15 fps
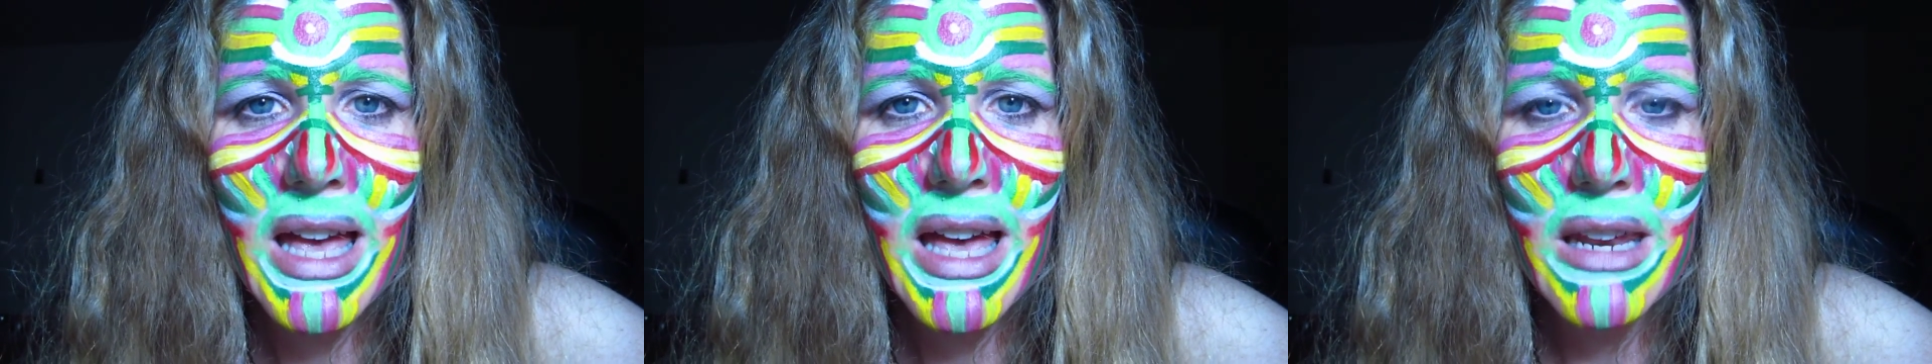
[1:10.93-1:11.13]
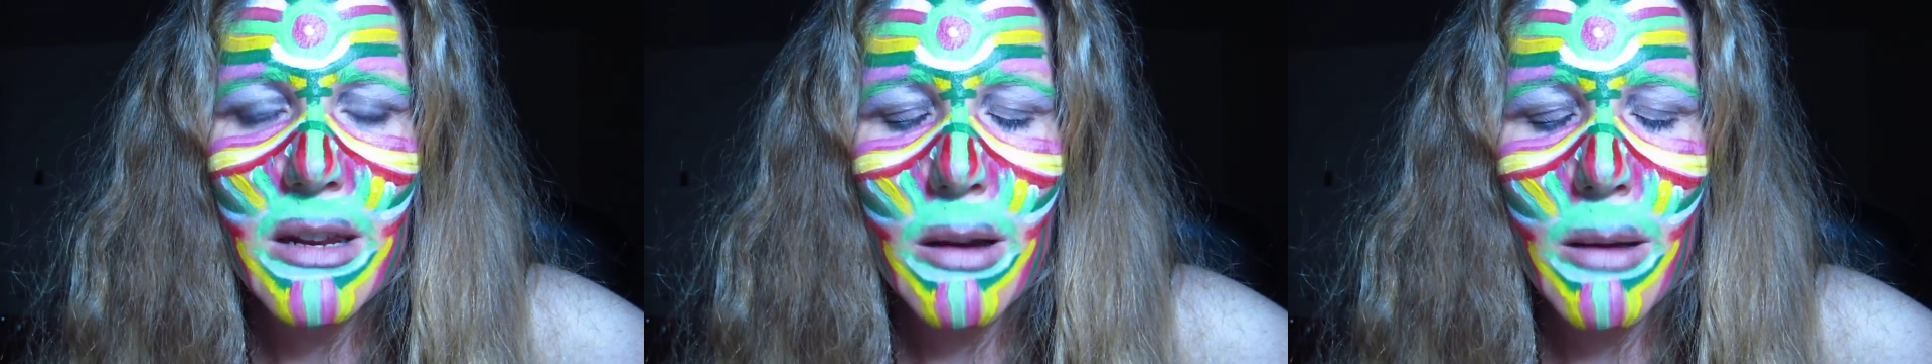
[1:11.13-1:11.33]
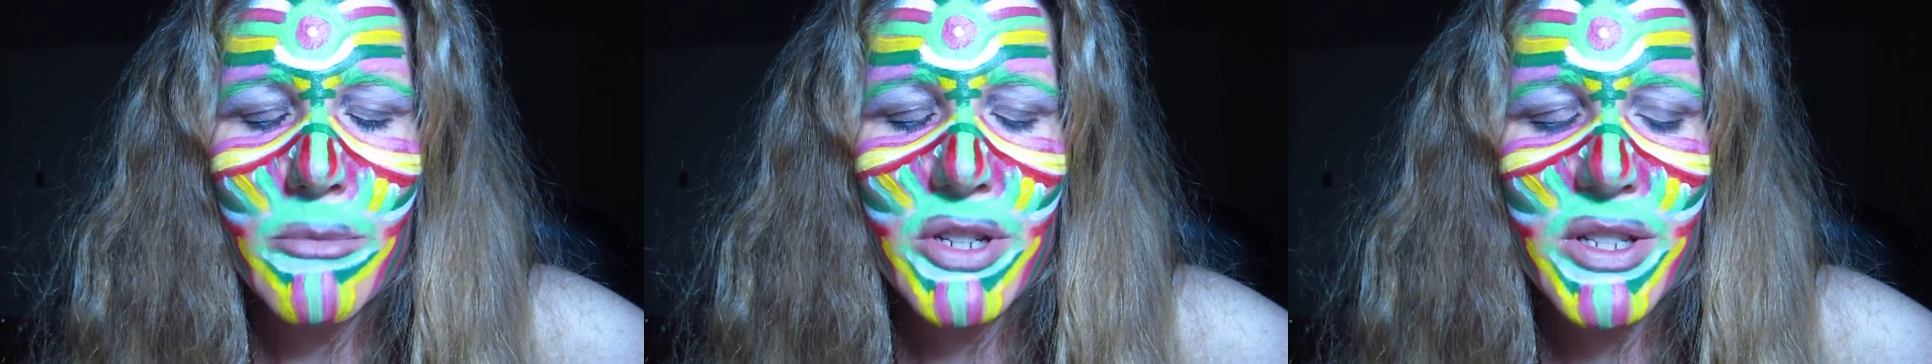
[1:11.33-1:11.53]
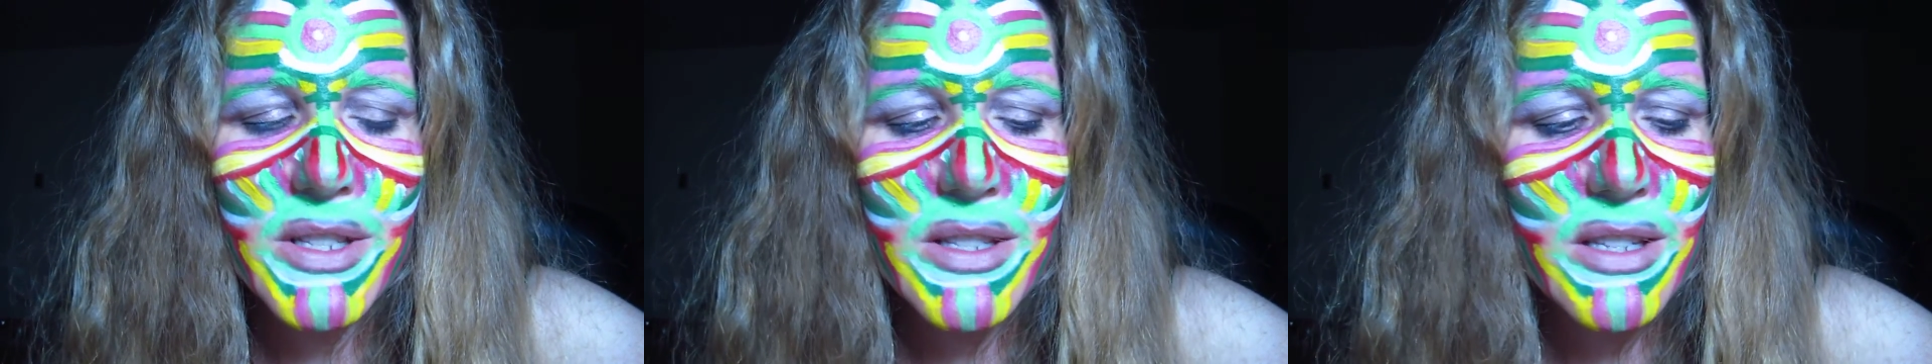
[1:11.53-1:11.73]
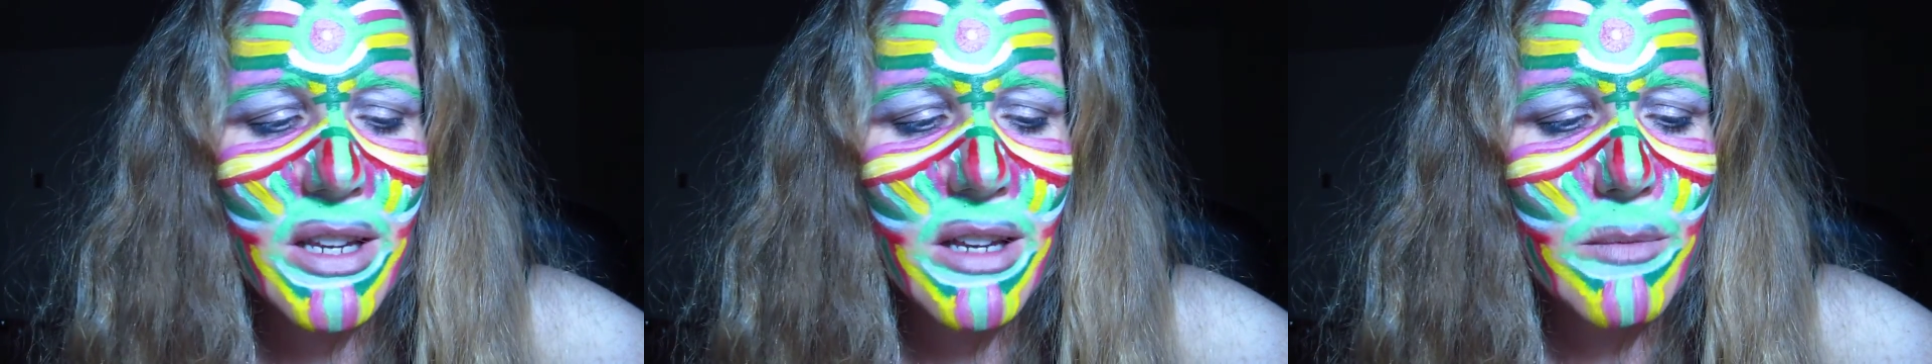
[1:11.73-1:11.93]
and I'm
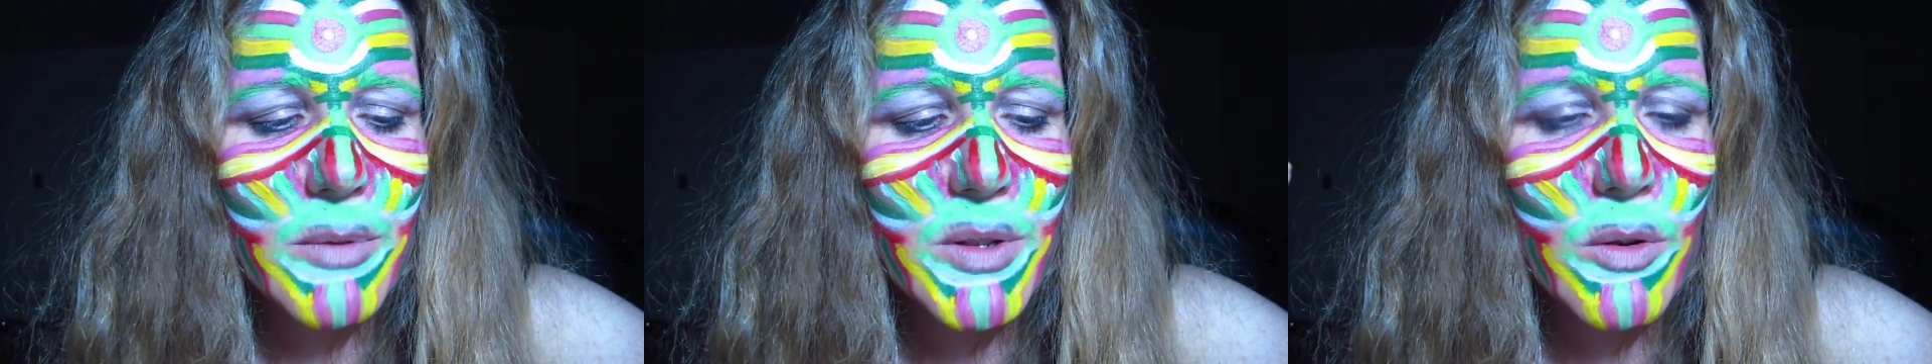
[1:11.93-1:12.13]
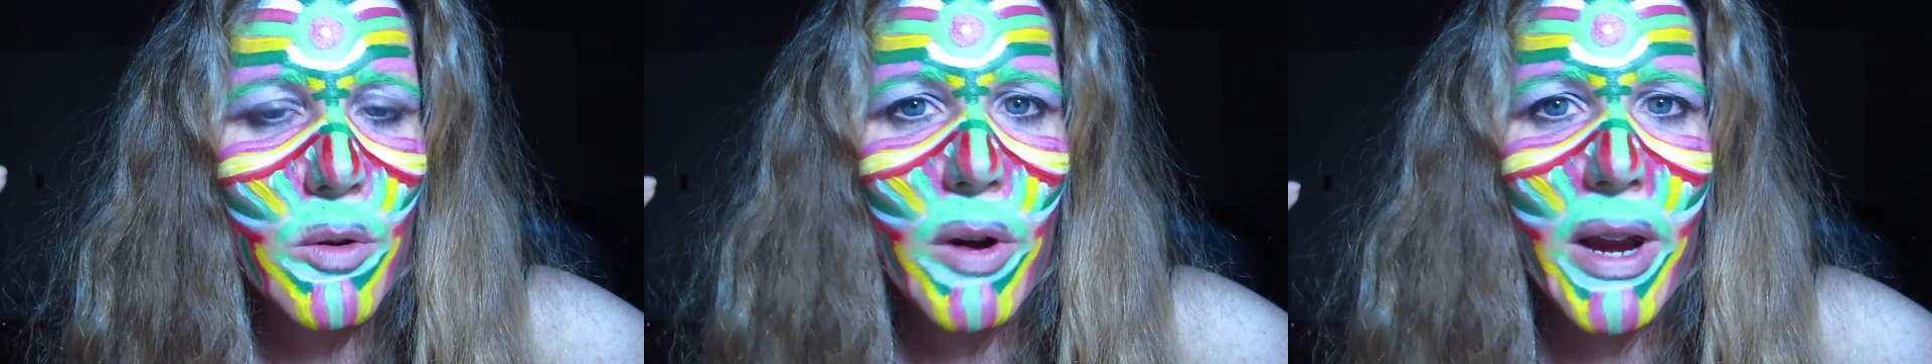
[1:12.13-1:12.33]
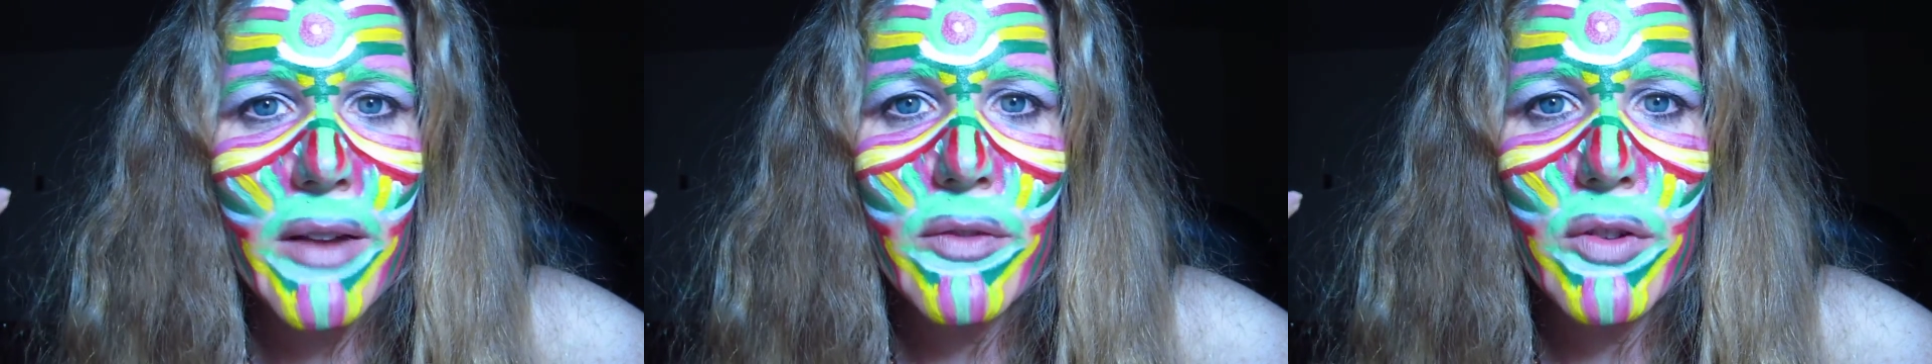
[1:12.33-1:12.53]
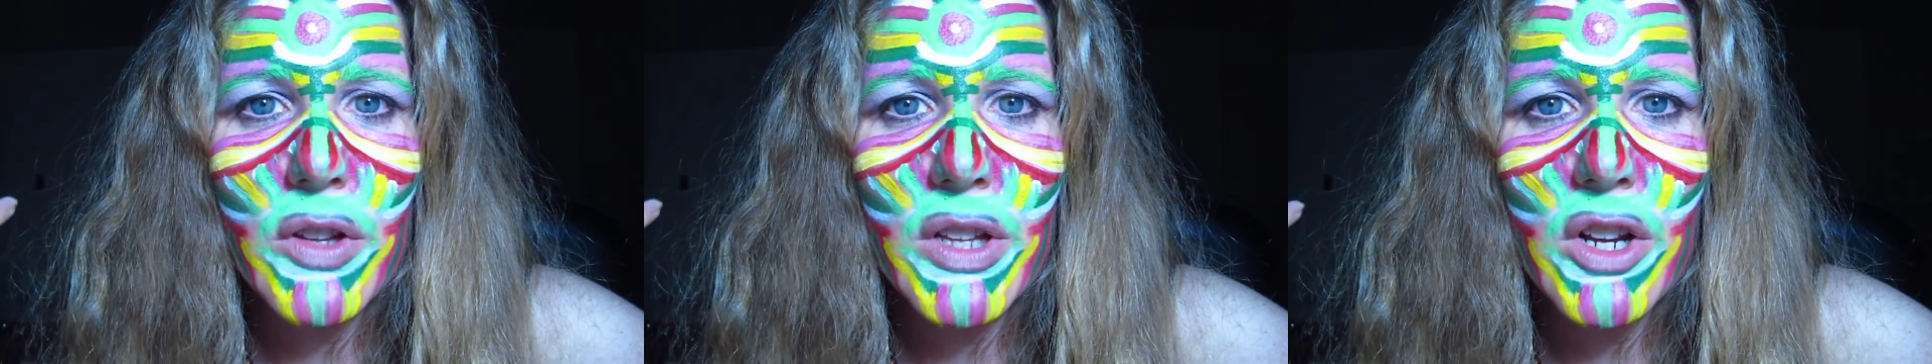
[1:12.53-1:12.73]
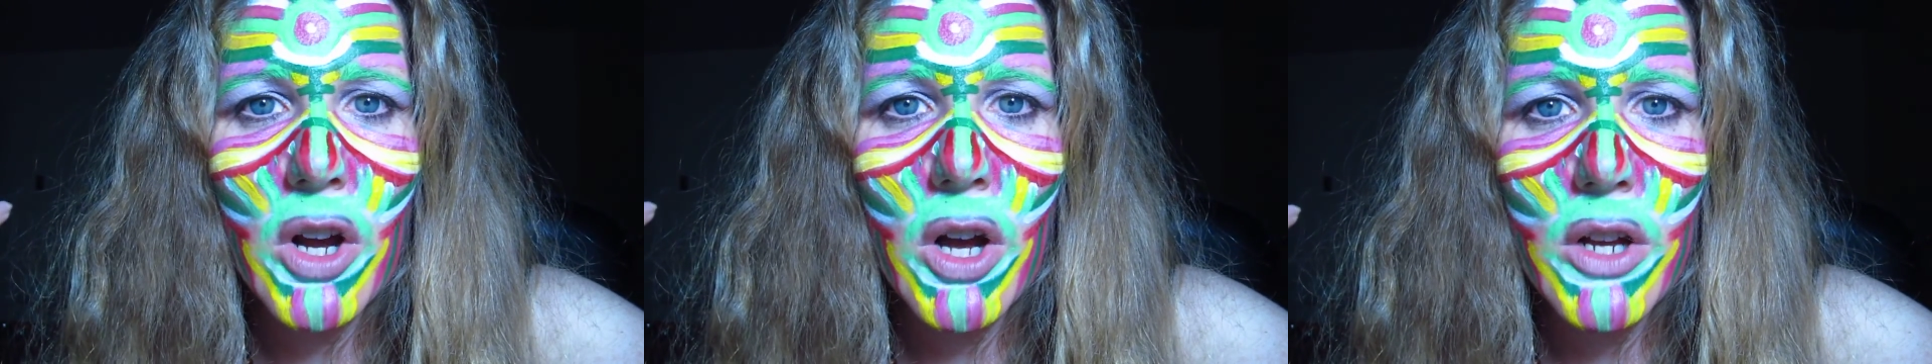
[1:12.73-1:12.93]
just I'm so grateful
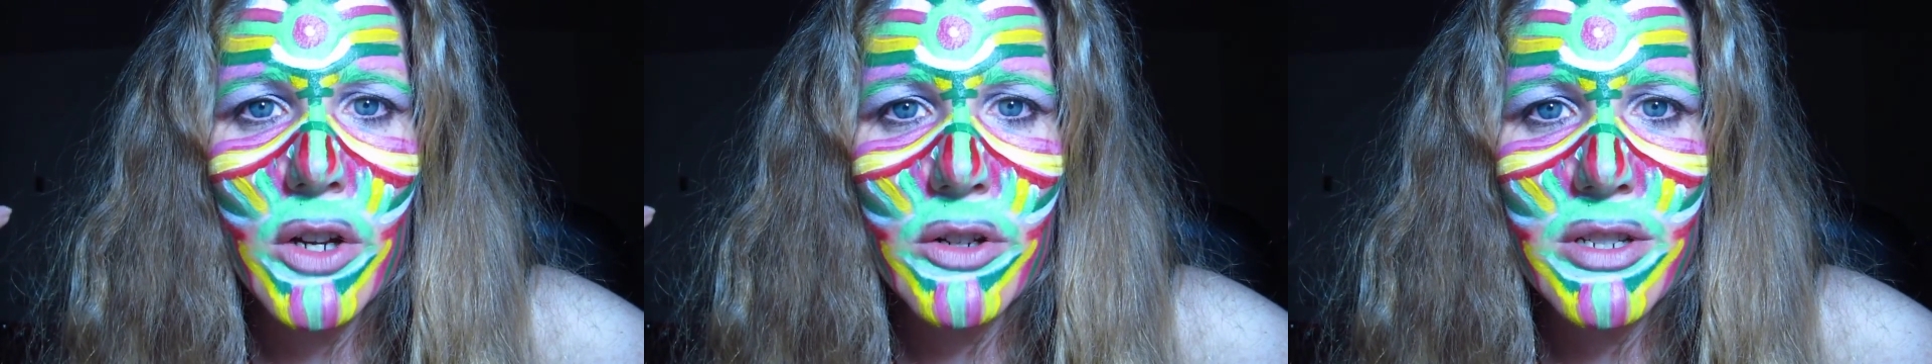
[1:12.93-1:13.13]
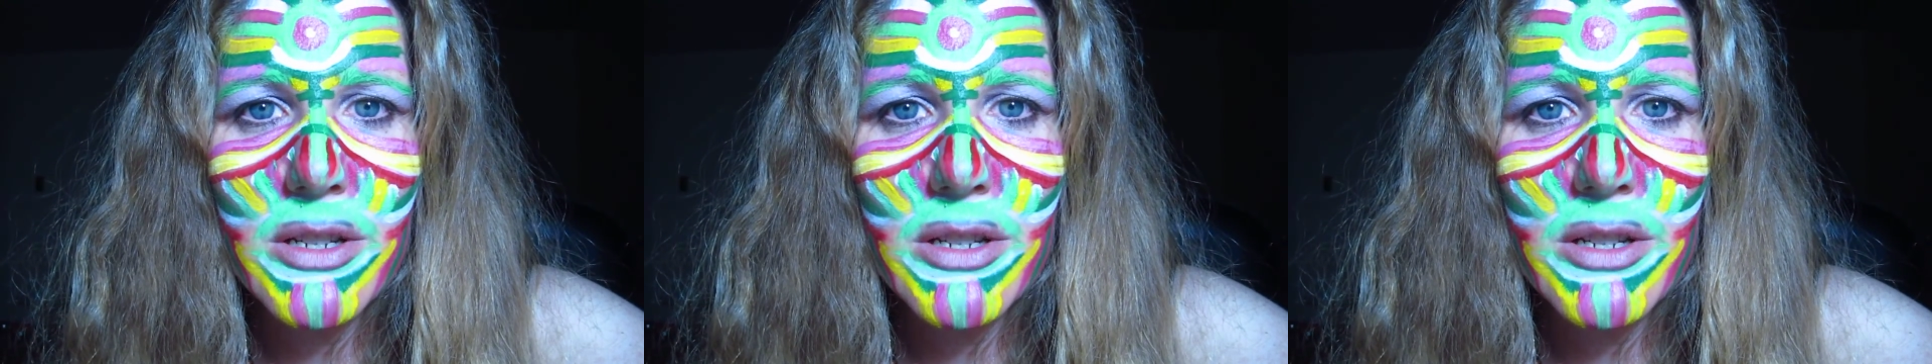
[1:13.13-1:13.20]
and honored